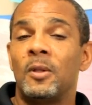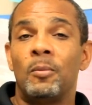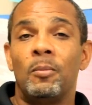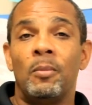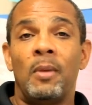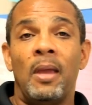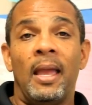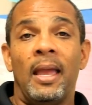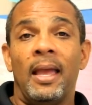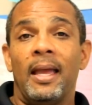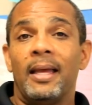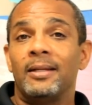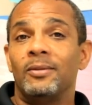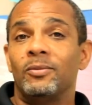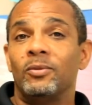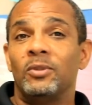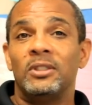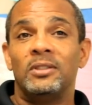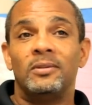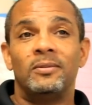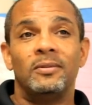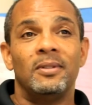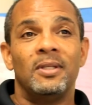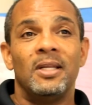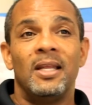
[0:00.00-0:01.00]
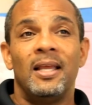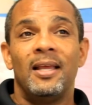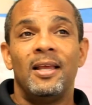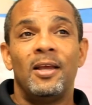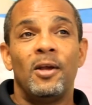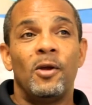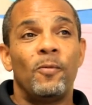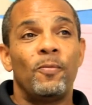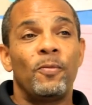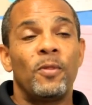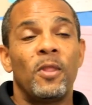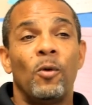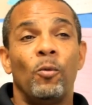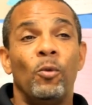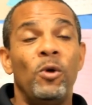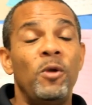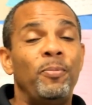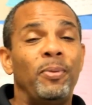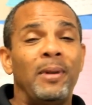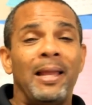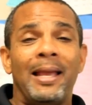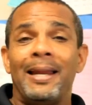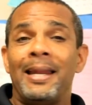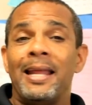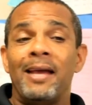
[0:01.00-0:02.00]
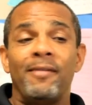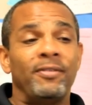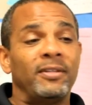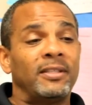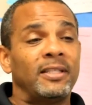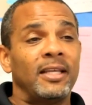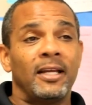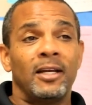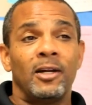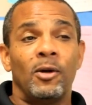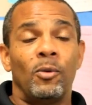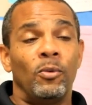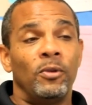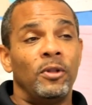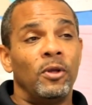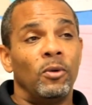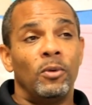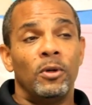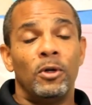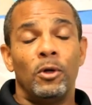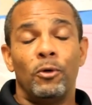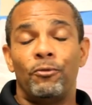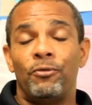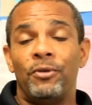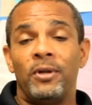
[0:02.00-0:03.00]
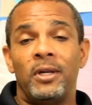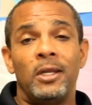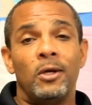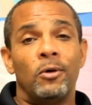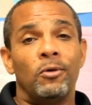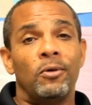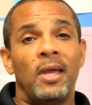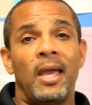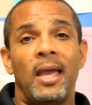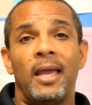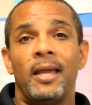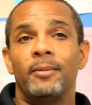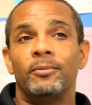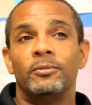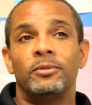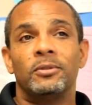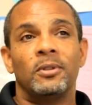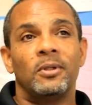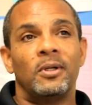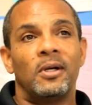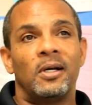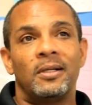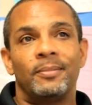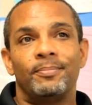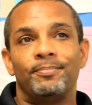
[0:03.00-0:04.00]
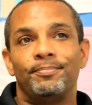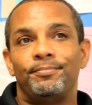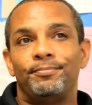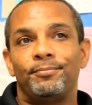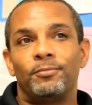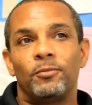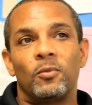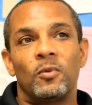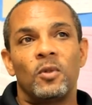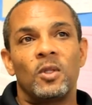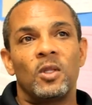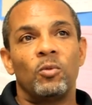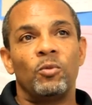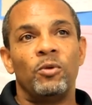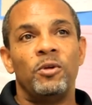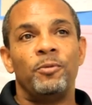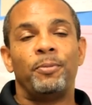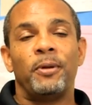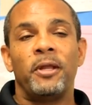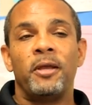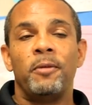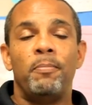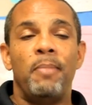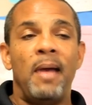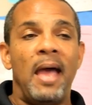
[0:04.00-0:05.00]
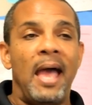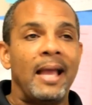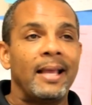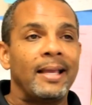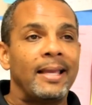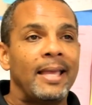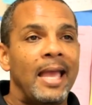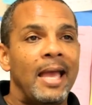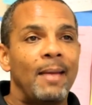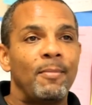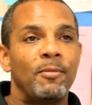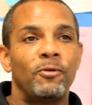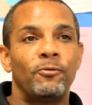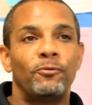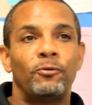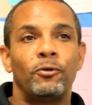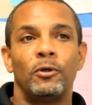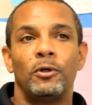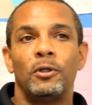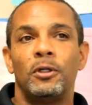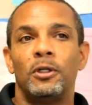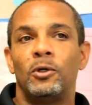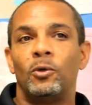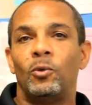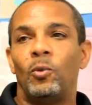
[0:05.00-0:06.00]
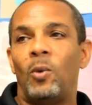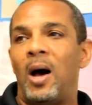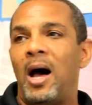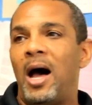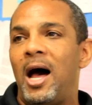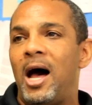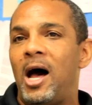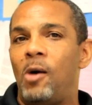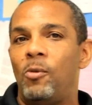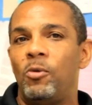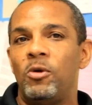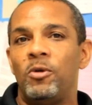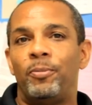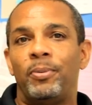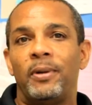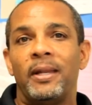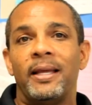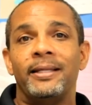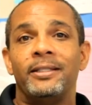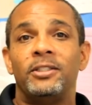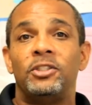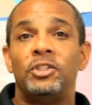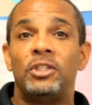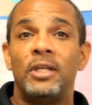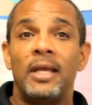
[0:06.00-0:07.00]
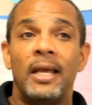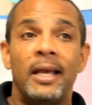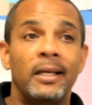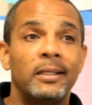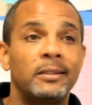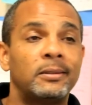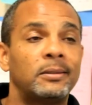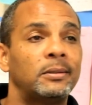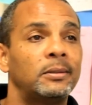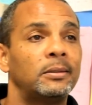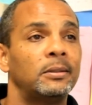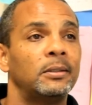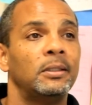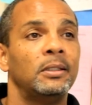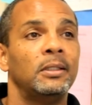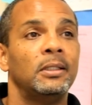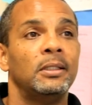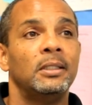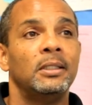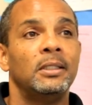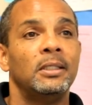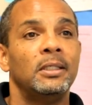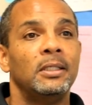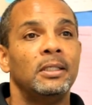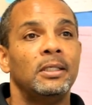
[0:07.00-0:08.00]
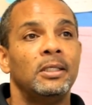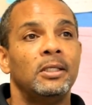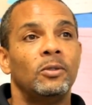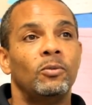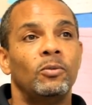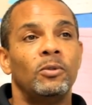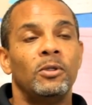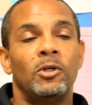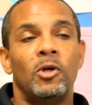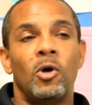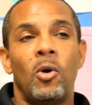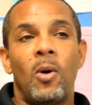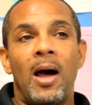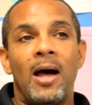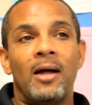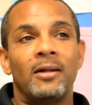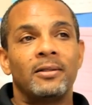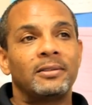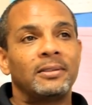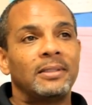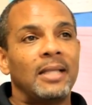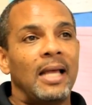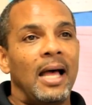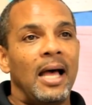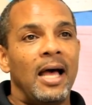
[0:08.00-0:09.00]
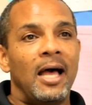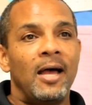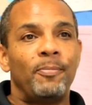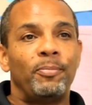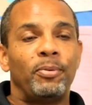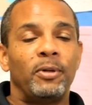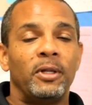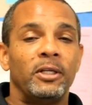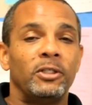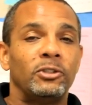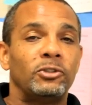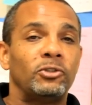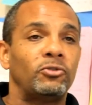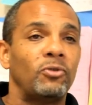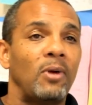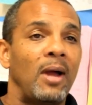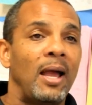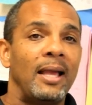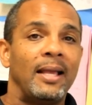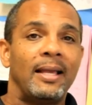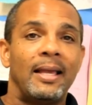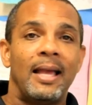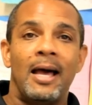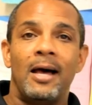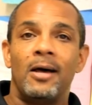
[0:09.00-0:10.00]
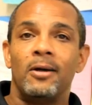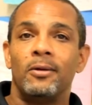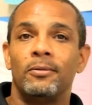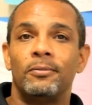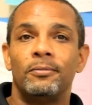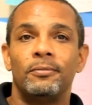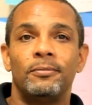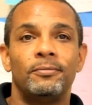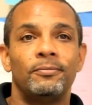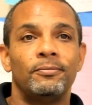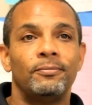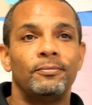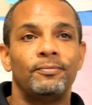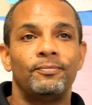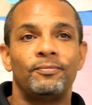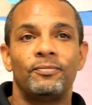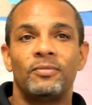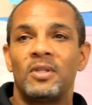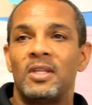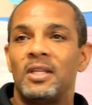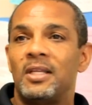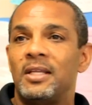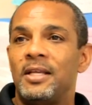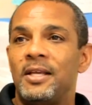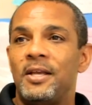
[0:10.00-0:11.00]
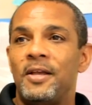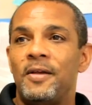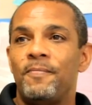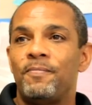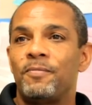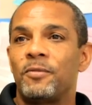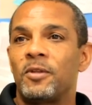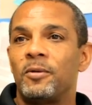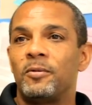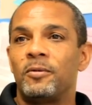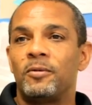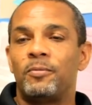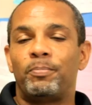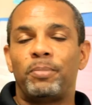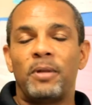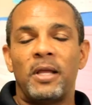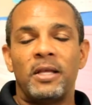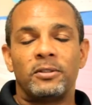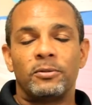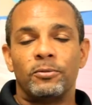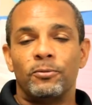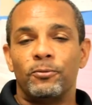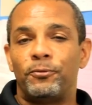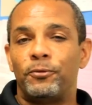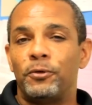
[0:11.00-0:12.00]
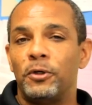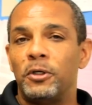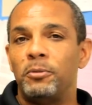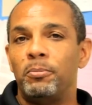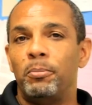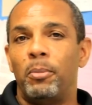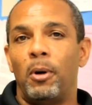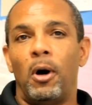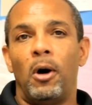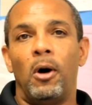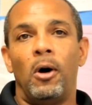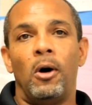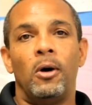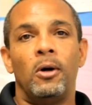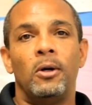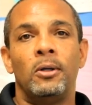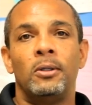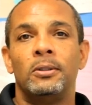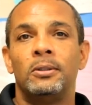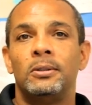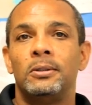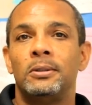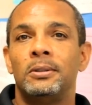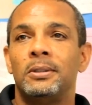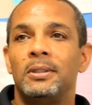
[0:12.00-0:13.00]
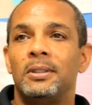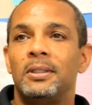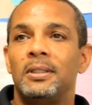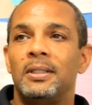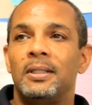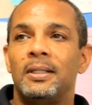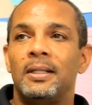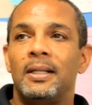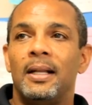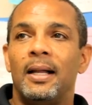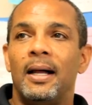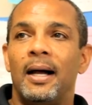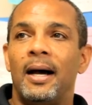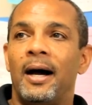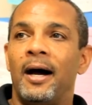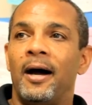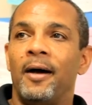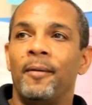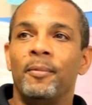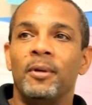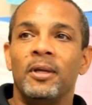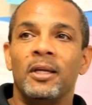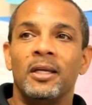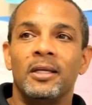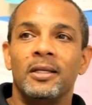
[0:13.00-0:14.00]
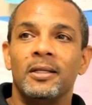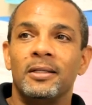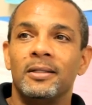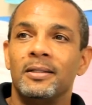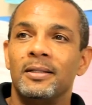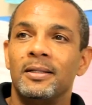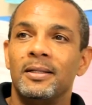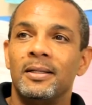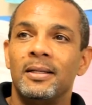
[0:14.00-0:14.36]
Man, we played everything. There weren't no video games. We played backgammon for a little while. We played chess. We go outside, play strikeout, play some football. I mean,